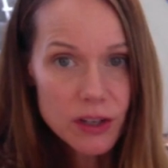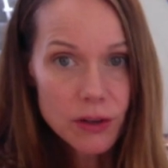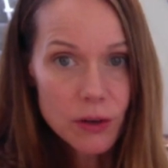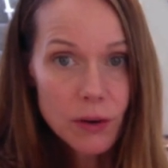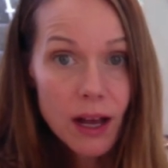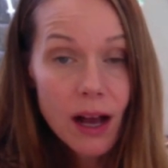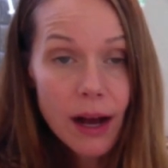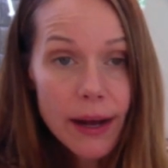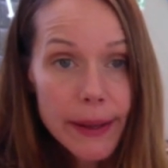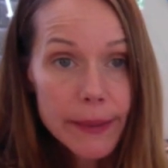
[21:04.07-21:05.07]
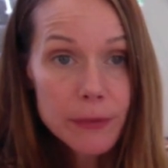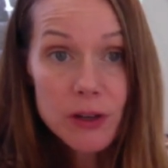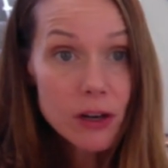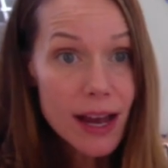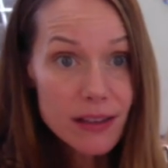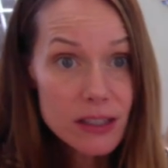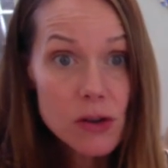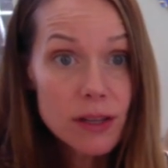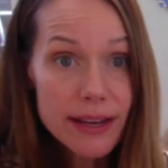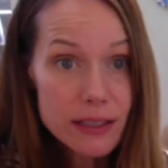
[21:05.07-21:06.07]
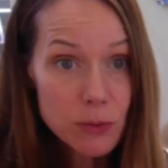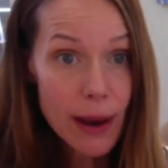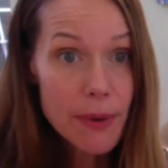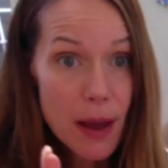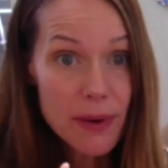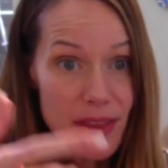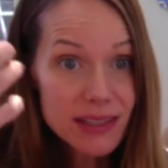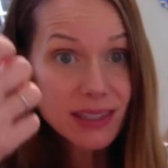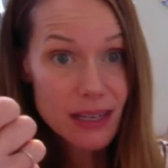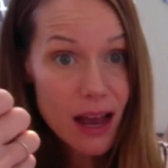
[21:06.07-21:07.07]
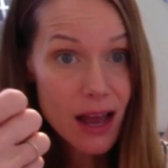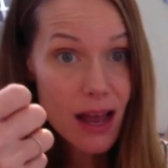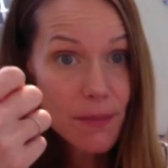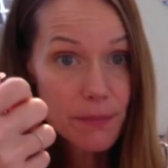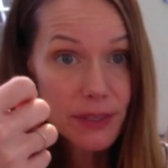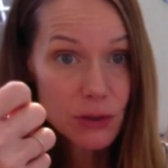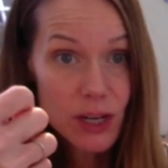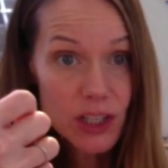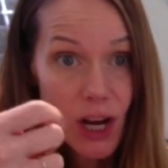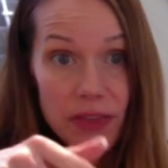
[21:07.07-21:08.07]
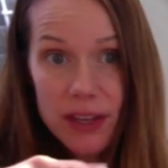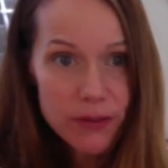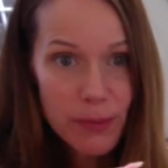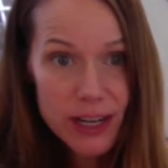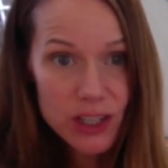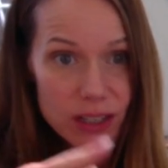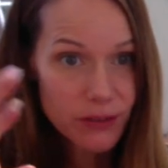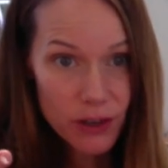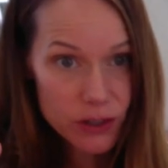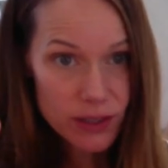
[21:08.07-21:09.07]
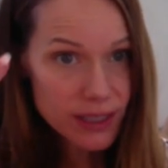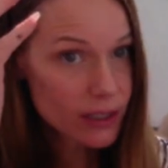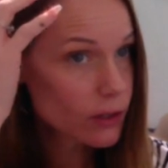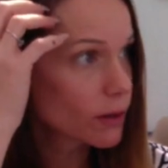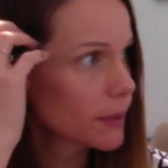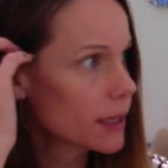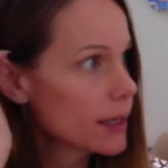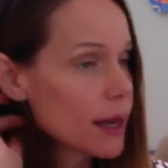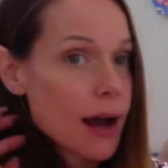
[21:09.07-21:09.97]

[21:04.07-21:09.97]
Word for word: do, um, you can also like swipe up and then um, screenshot the information if you're interested, you know what I mean?